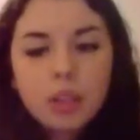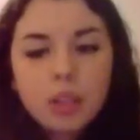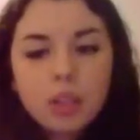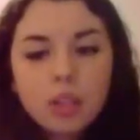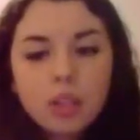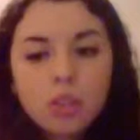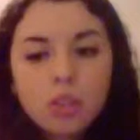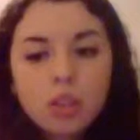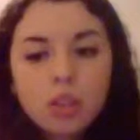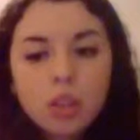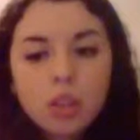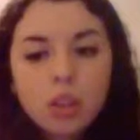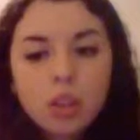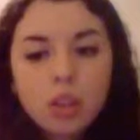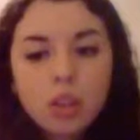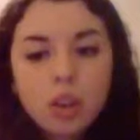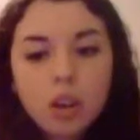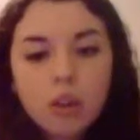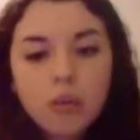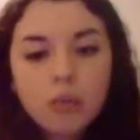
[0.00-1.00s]
There's
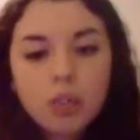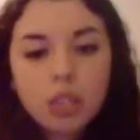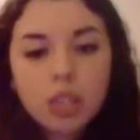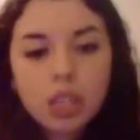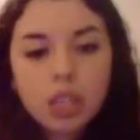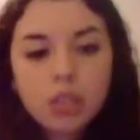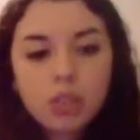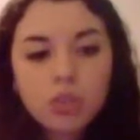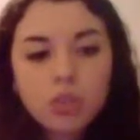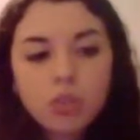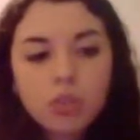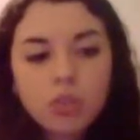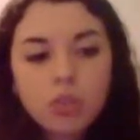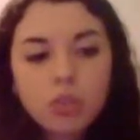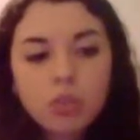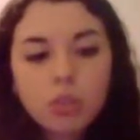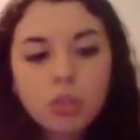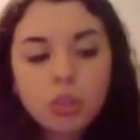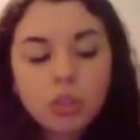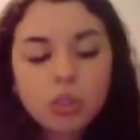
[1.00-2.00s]

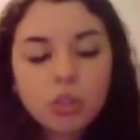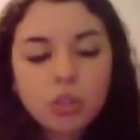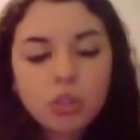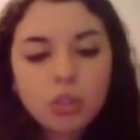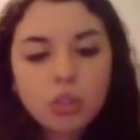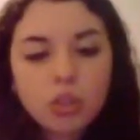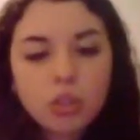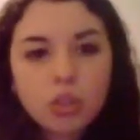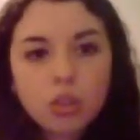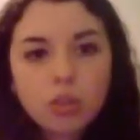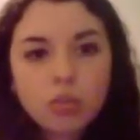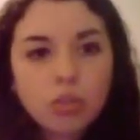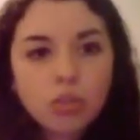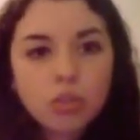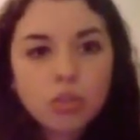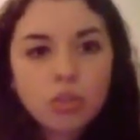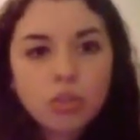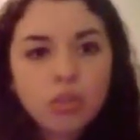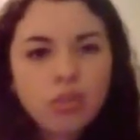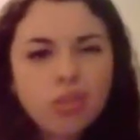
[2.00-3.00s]
conversational, which is,
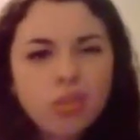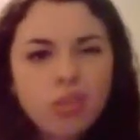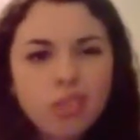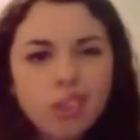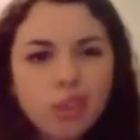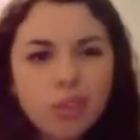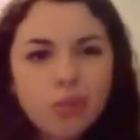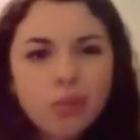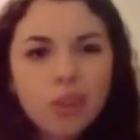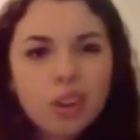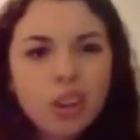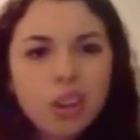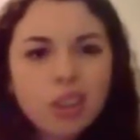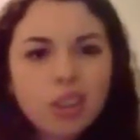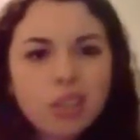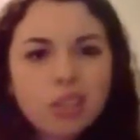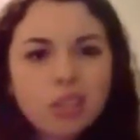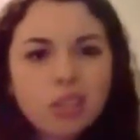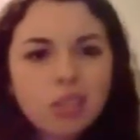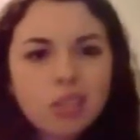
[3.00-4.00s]
just,
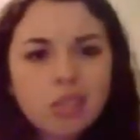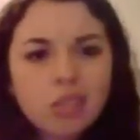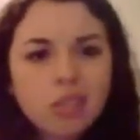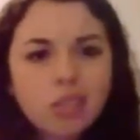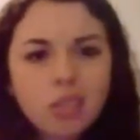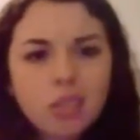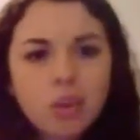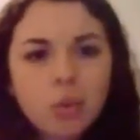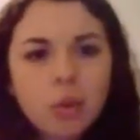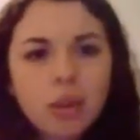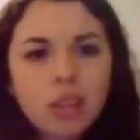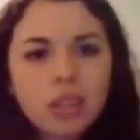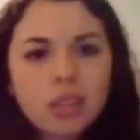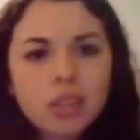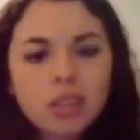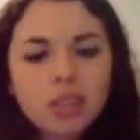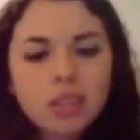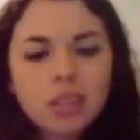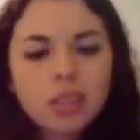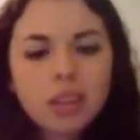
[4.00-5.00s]
friends,
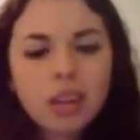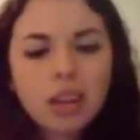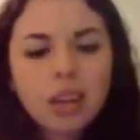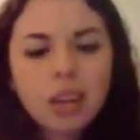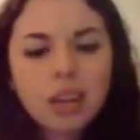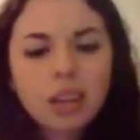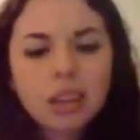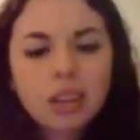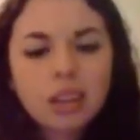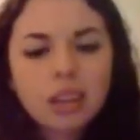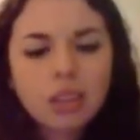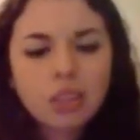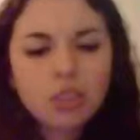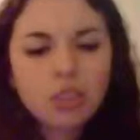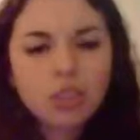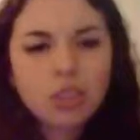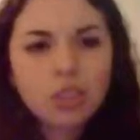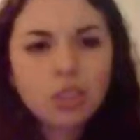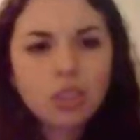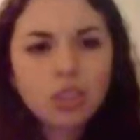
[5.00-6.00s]
acquaintance, that kind of thing,
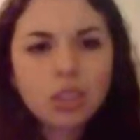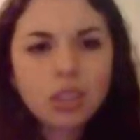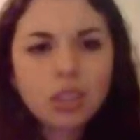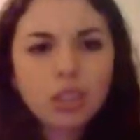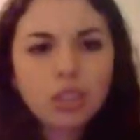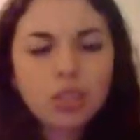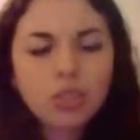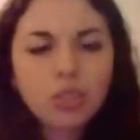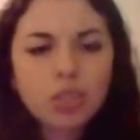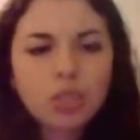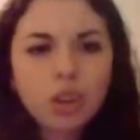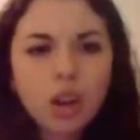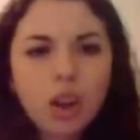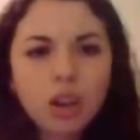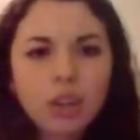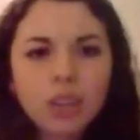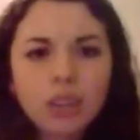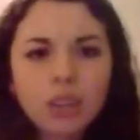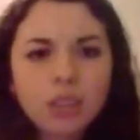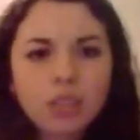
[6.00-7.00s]
just chilling, just
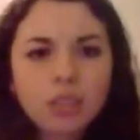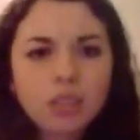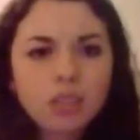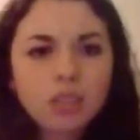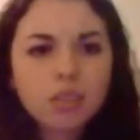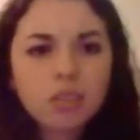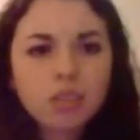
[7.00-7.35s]
talking.